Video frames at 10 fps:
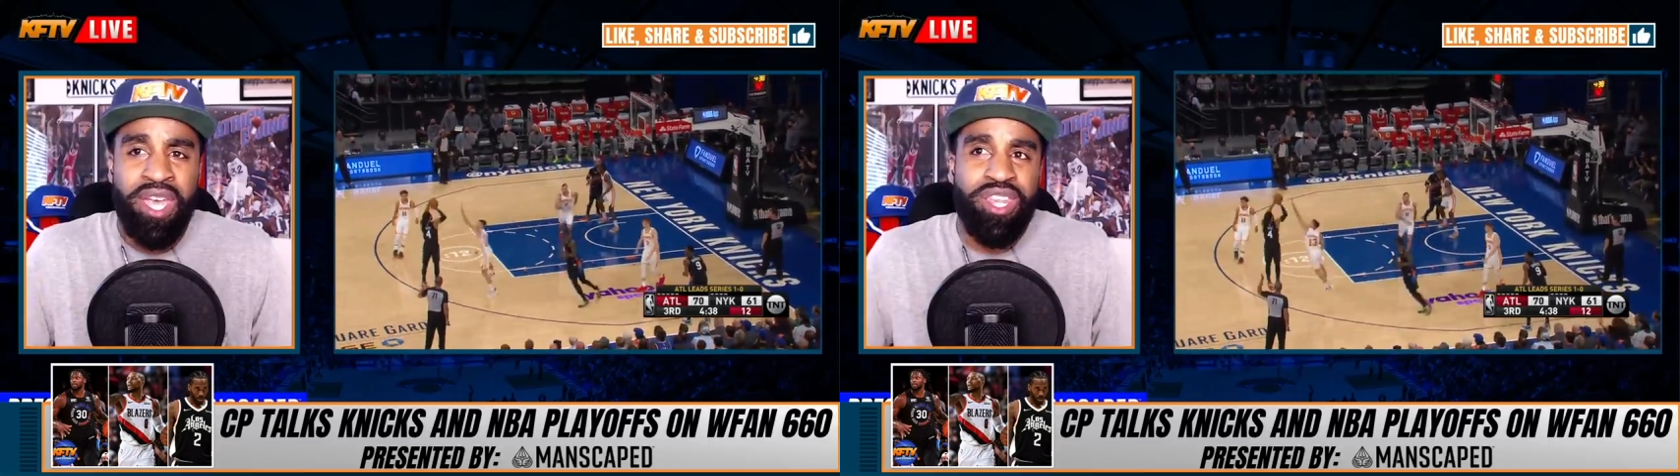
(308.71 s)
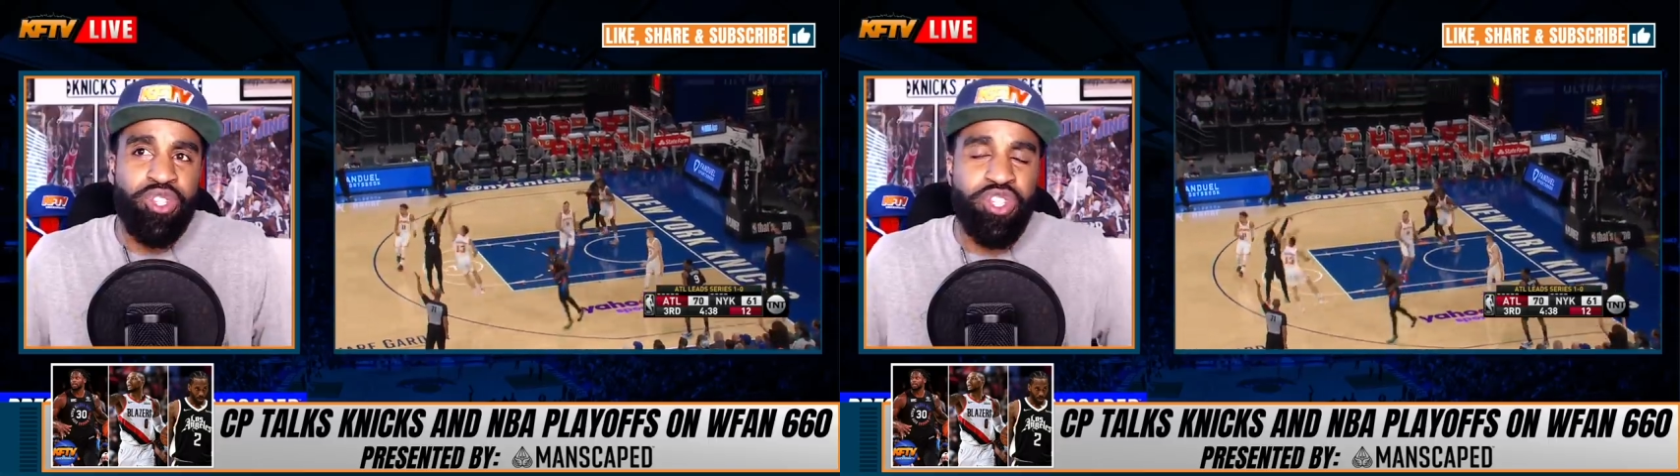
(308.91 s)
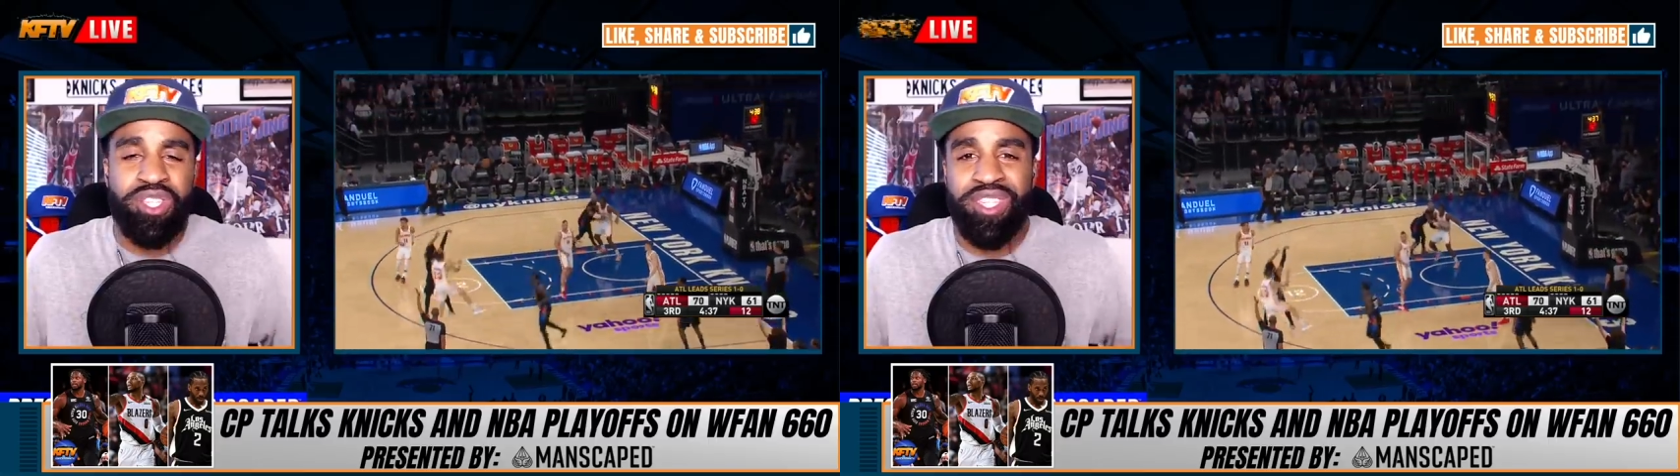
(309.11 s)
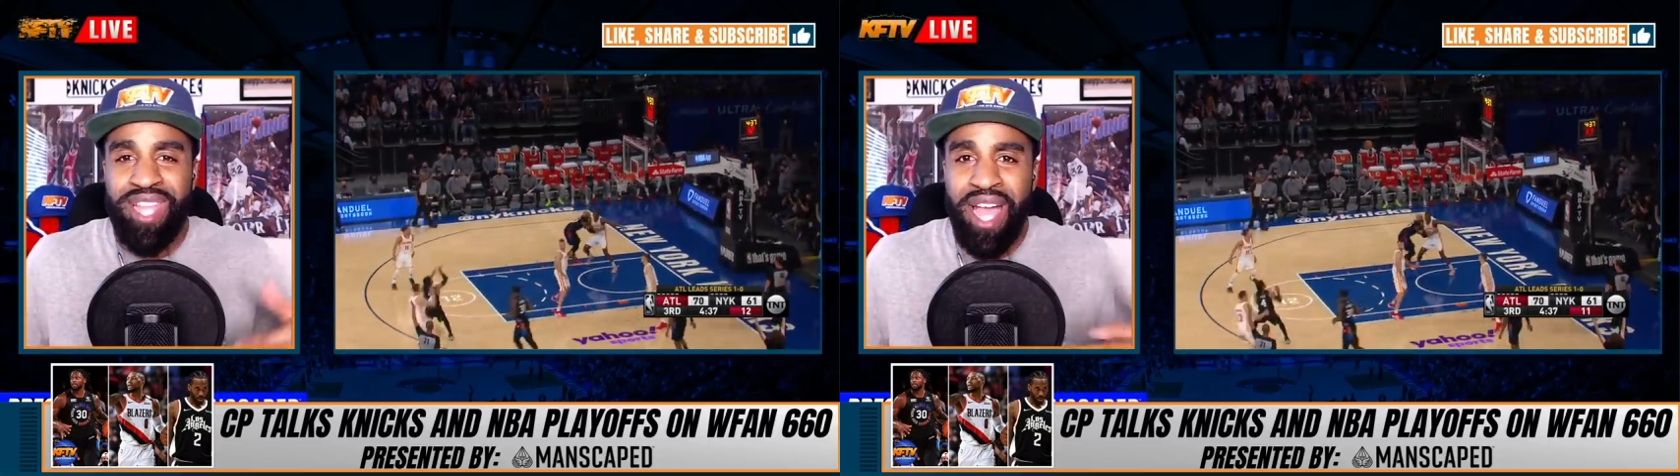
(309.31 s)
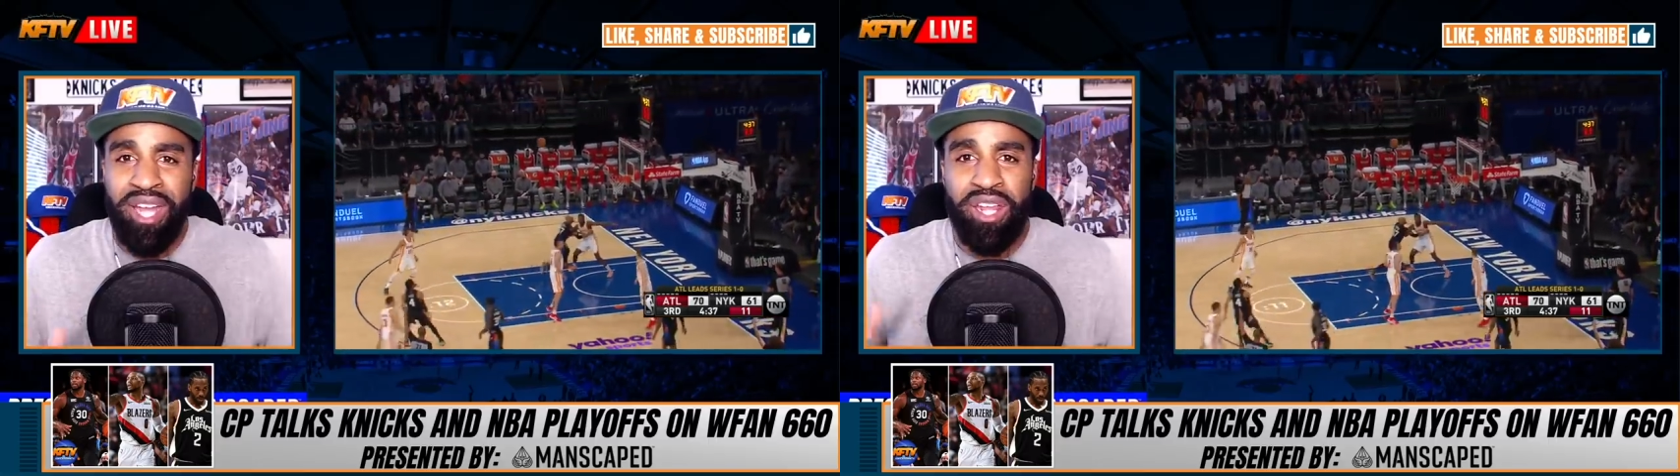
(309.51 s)
there's just
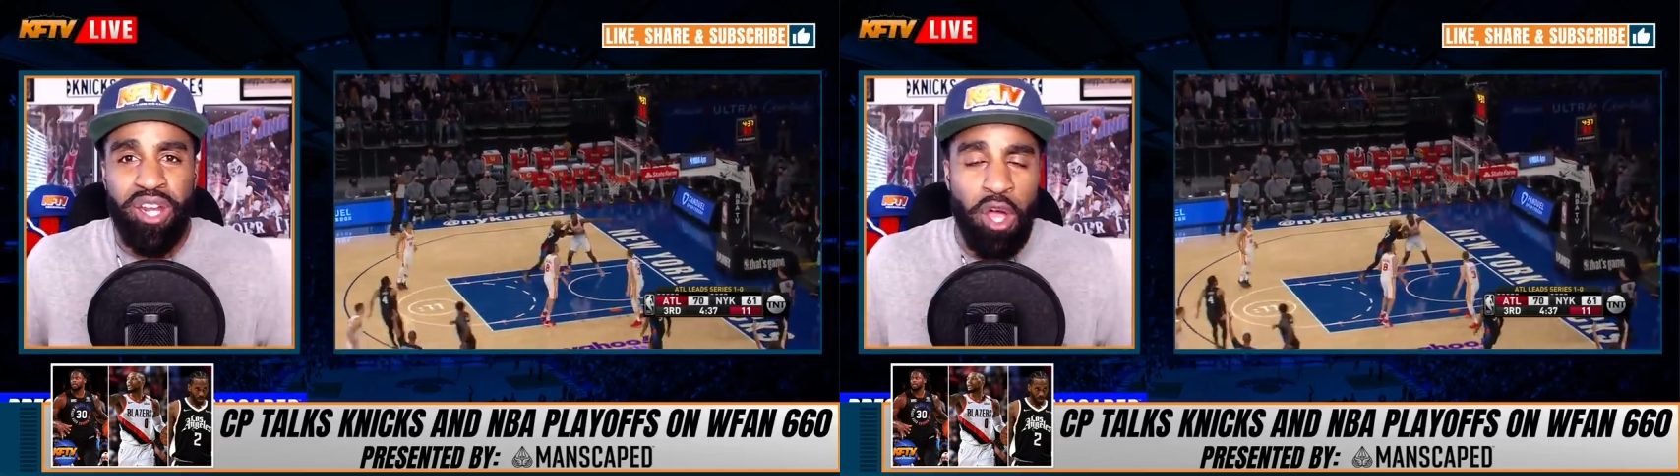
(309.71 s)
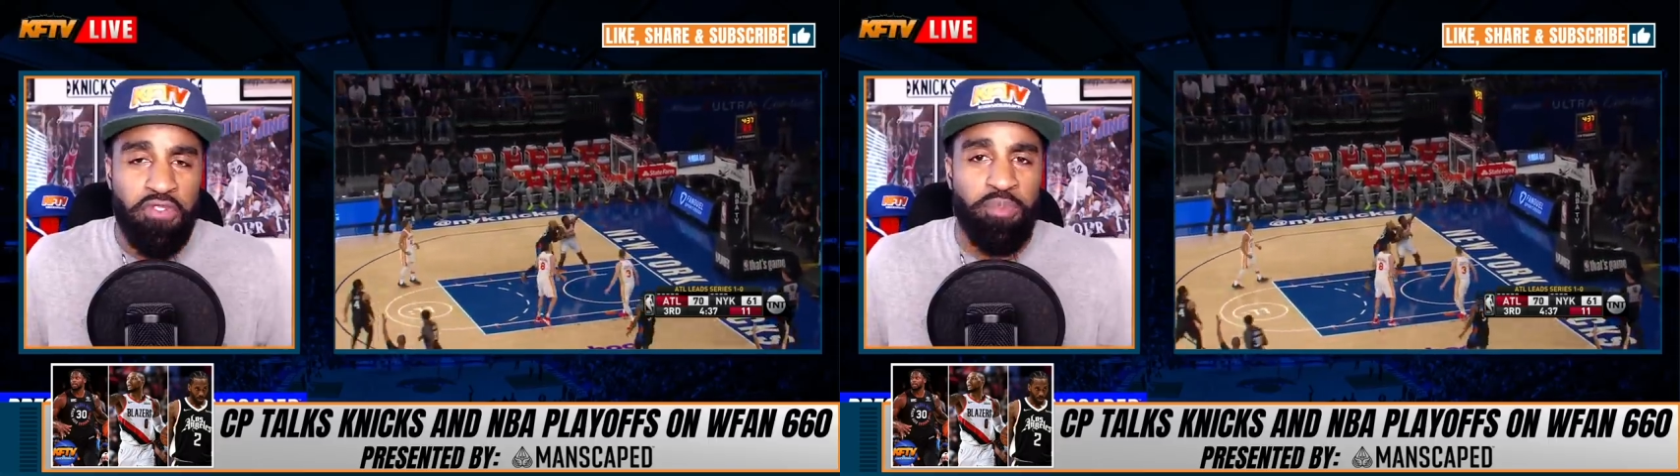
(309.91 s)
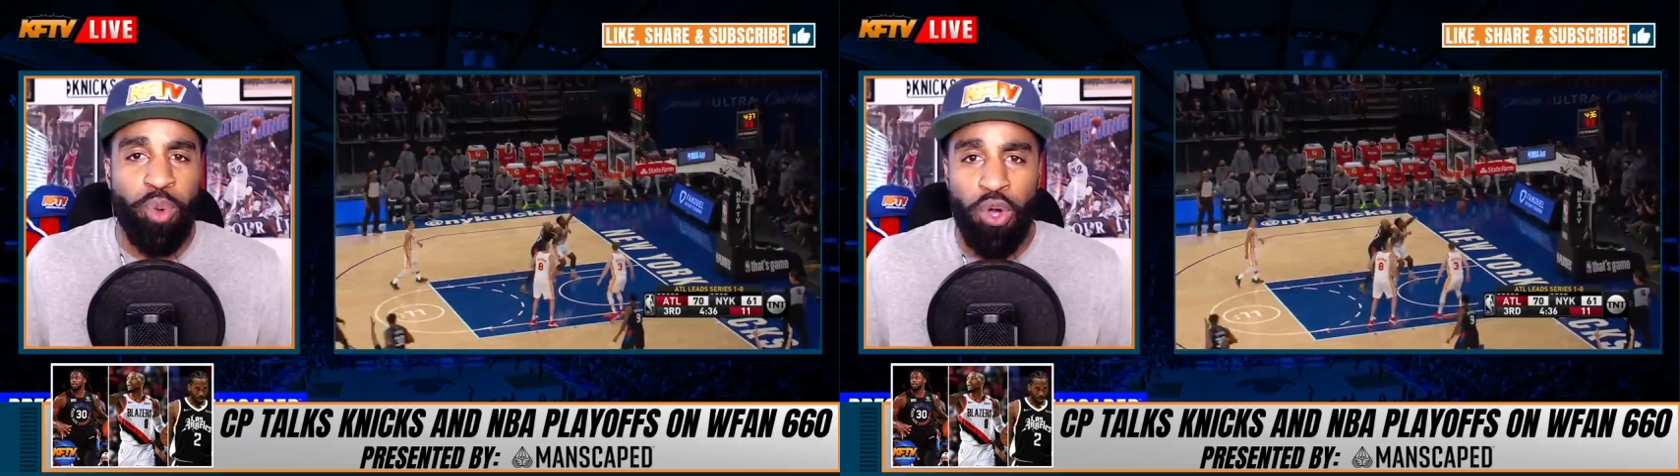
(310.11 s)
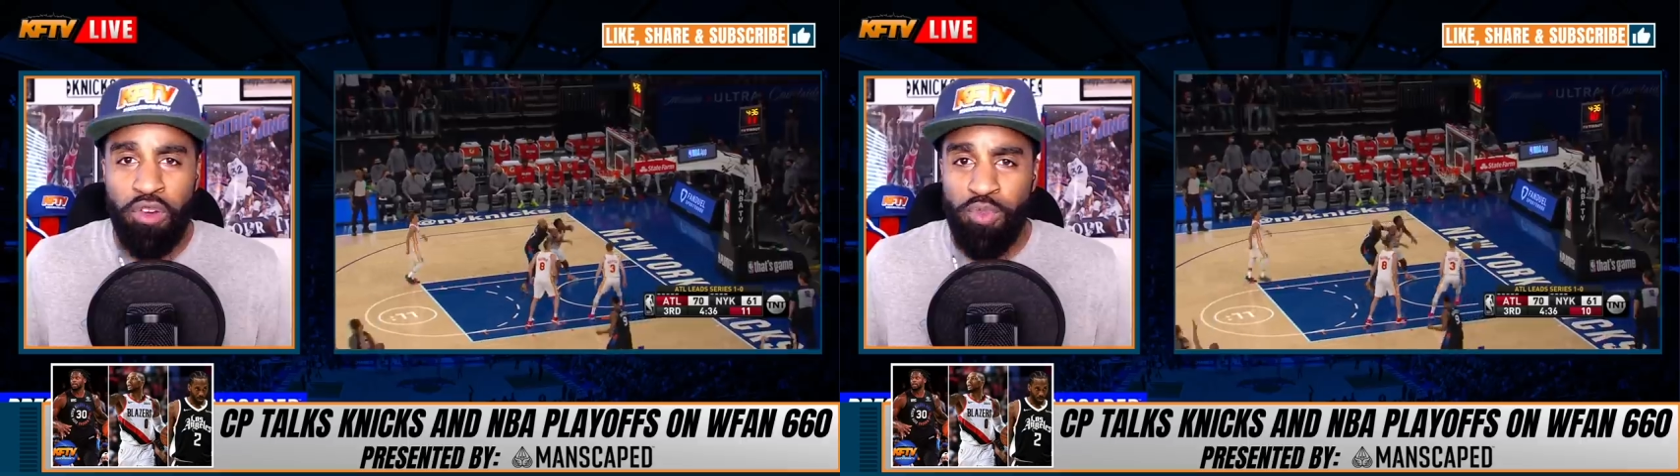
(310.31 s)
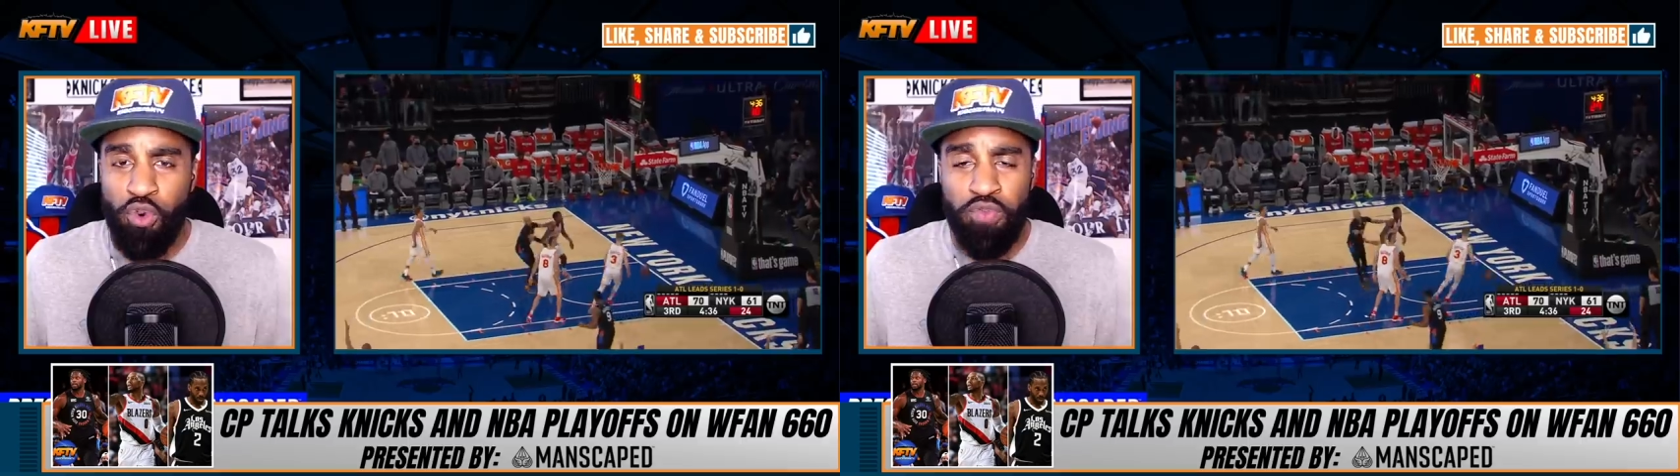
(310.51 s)
not enough enough ball
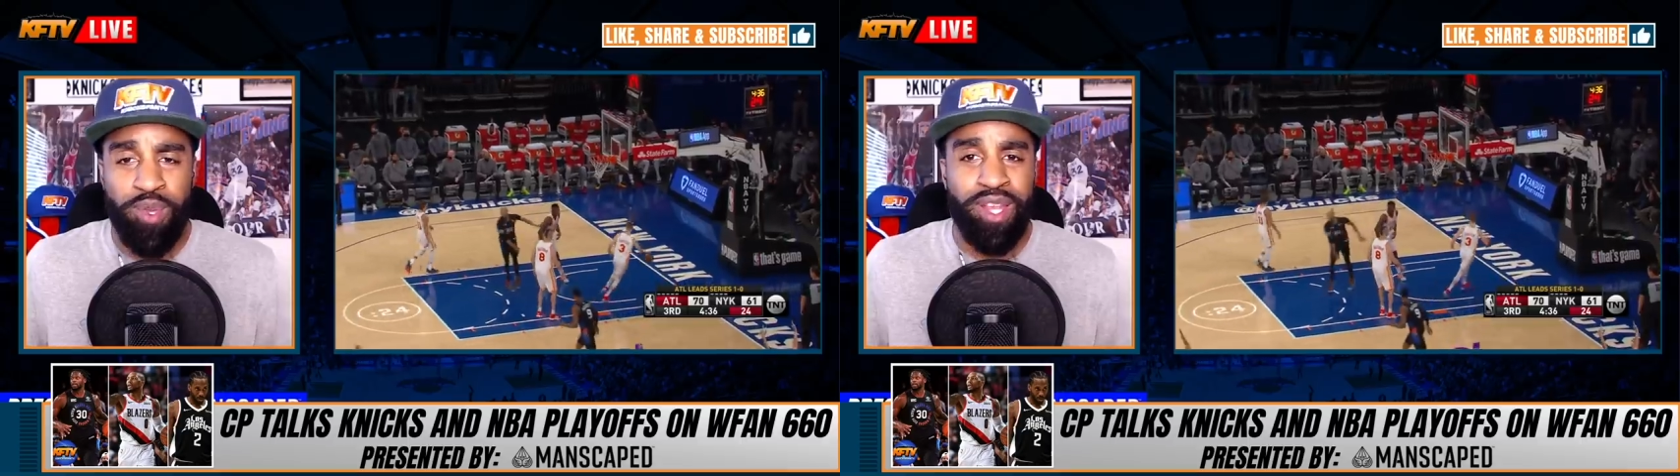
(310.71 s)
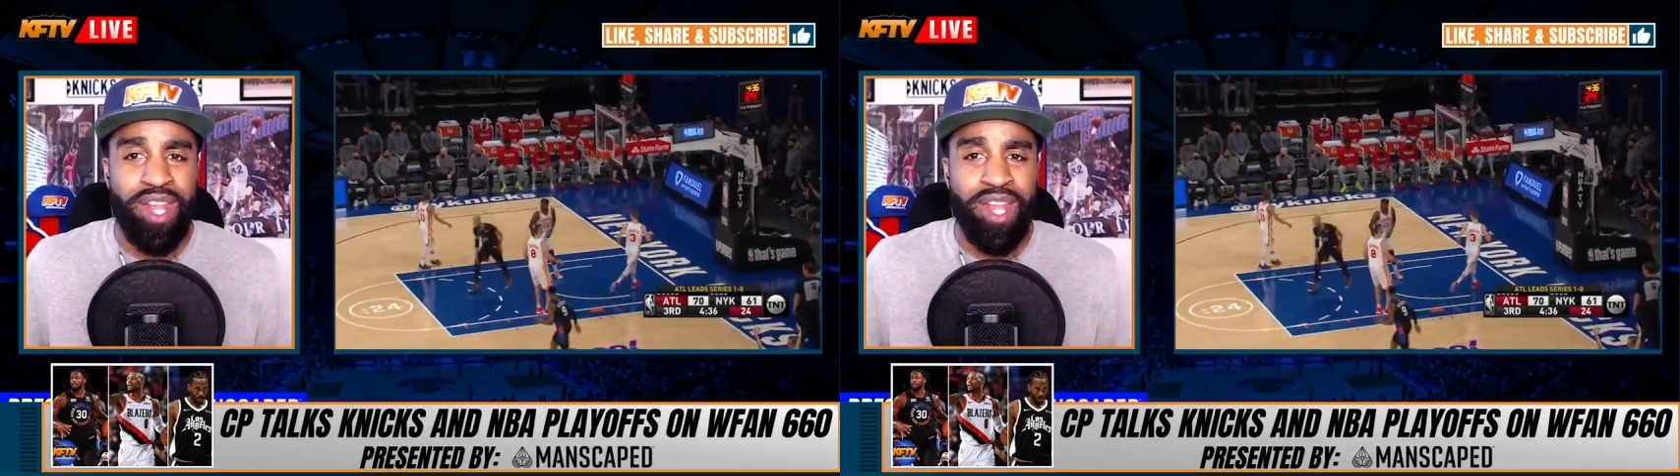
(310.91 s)
movement,